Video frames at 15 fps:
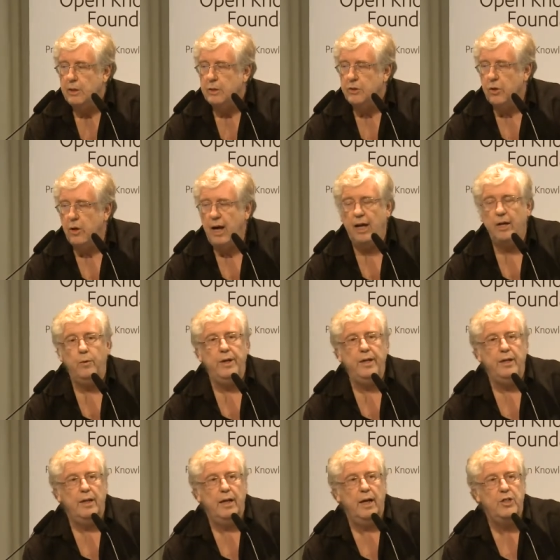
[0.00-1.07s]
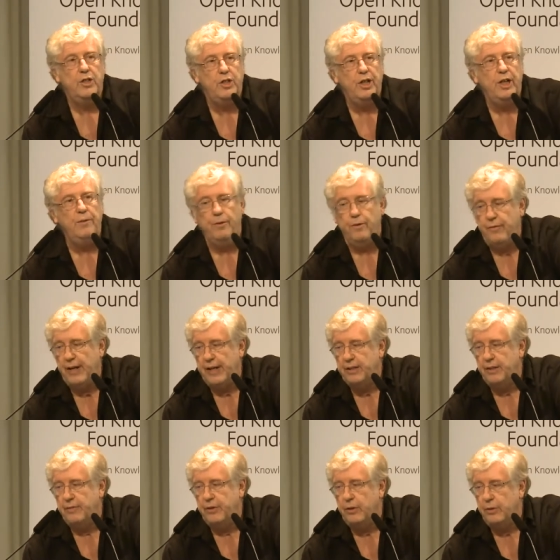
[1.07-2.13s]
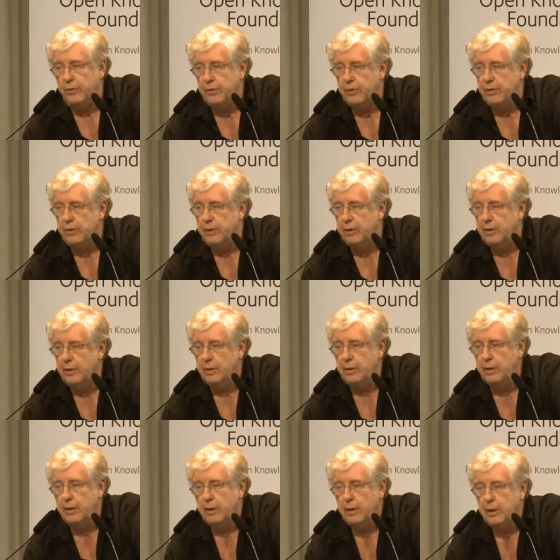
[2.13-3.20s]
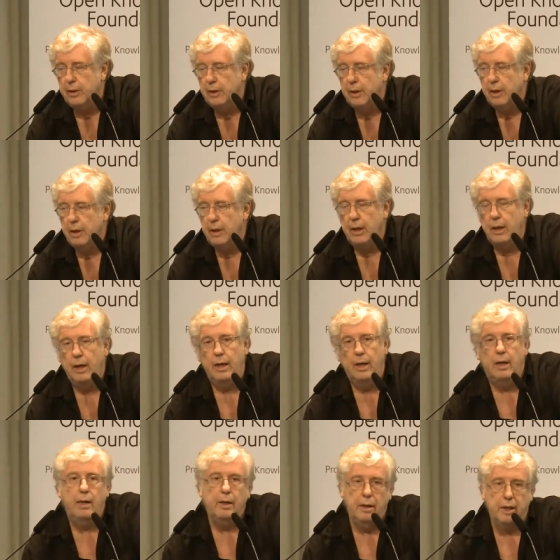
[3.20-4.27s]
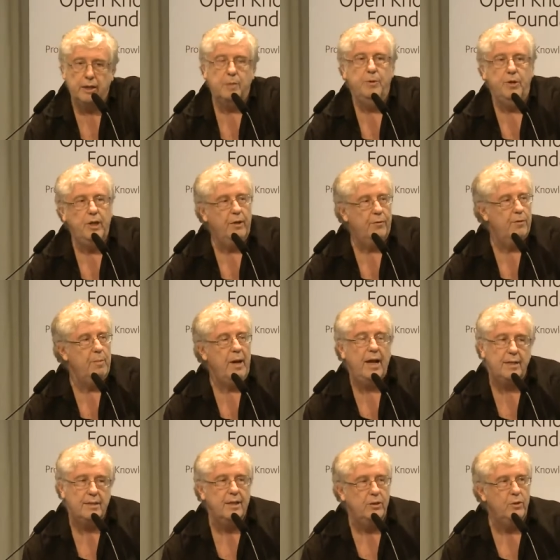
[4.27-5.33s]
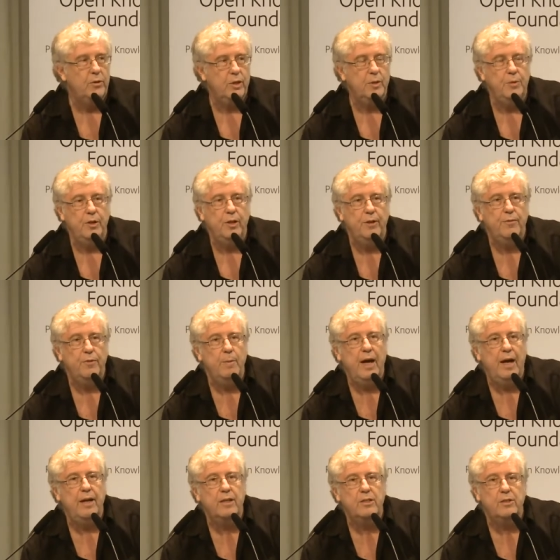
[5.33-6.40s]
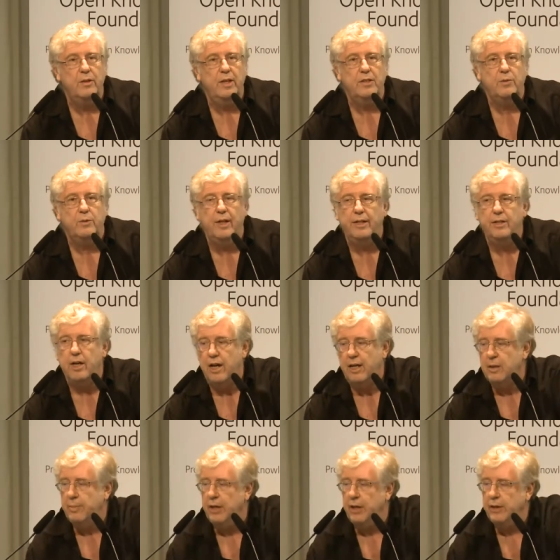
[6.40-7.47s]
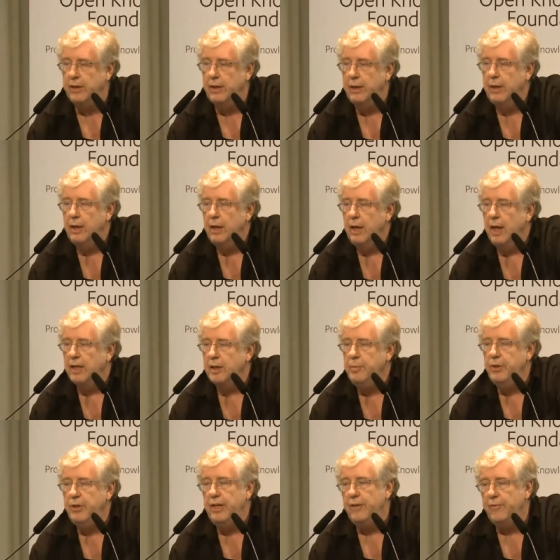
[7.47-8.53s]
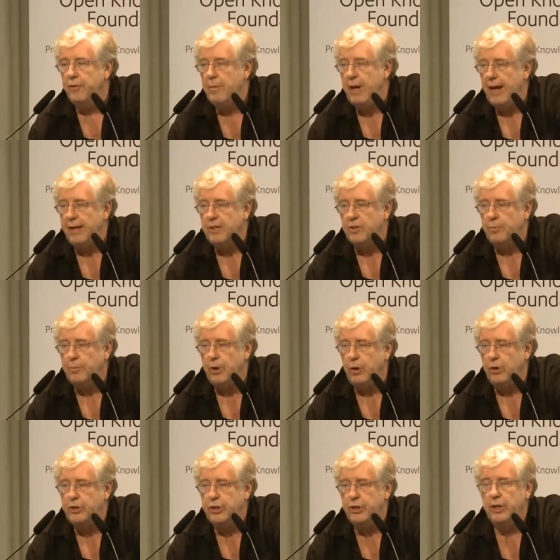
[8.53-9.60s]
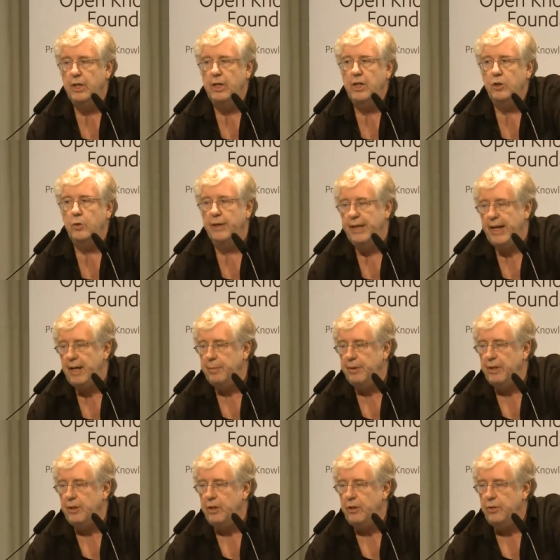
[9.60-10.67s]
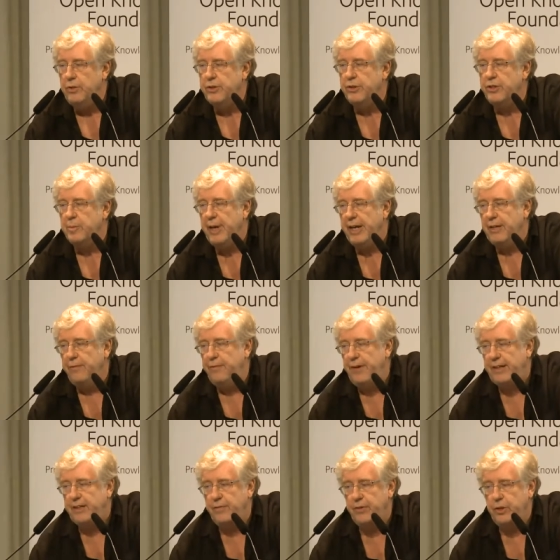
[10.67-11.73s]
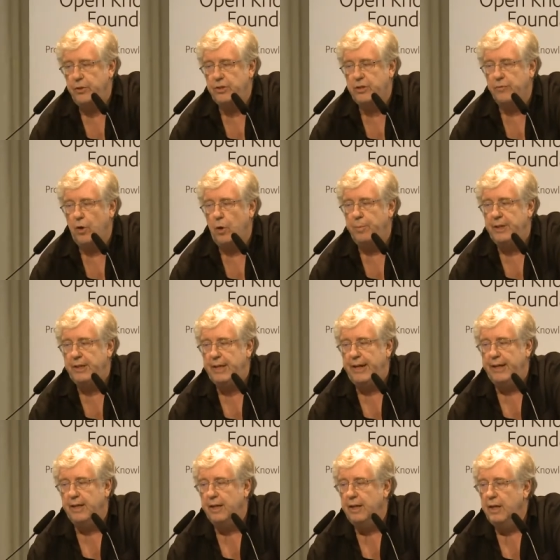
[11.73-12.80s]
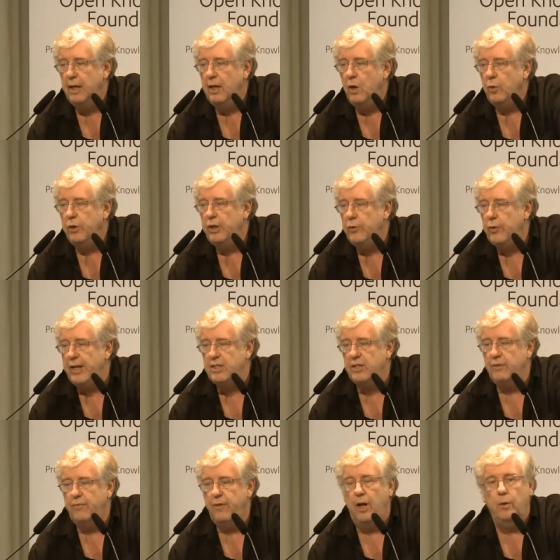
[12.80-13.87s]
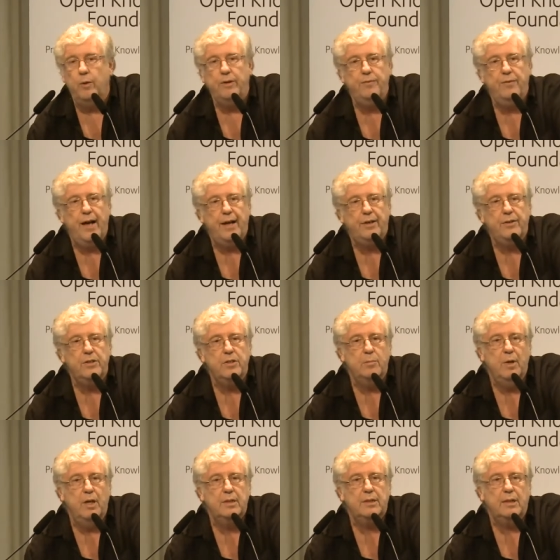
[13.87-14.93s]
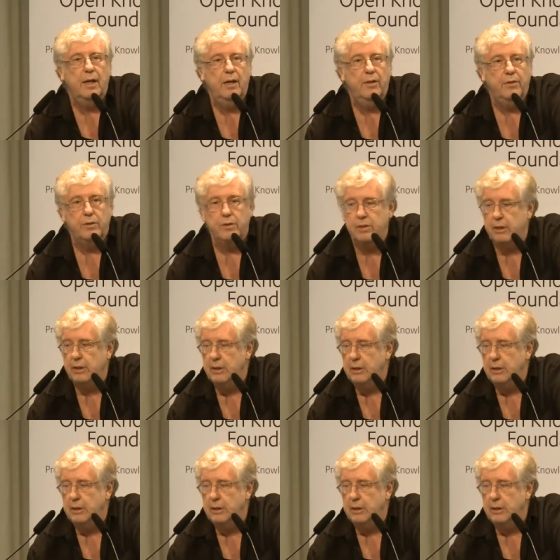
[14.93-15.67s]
So how do we achieve effective use? A community informatics, I do community informatics, so that's what I talk about. A community informatics approach to enabling the user to make effective use of open data would address the following factors amongst others: